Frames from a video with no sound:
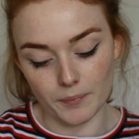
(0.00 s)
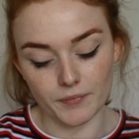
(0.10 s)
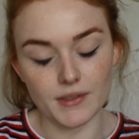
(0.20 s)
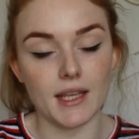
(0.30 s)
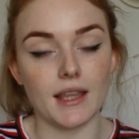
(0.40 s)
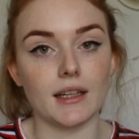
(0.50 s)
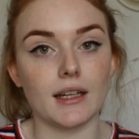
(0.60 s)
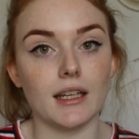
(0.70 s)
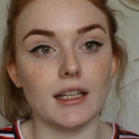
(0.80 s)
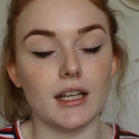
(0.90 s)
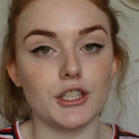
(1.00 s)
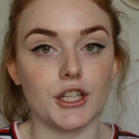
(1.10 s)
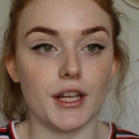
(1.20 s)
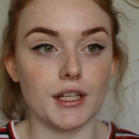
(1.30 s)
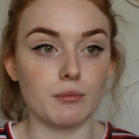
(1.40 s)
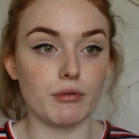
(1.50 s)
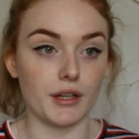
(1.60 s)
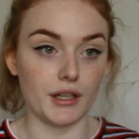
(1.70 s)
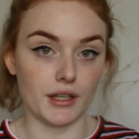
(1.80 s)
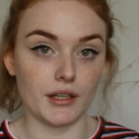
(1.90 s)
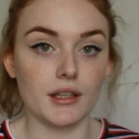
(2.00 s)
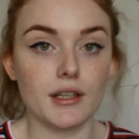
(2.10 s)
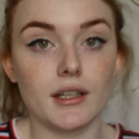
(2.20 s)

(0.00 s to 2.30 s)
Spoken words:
say the colour shade's pretty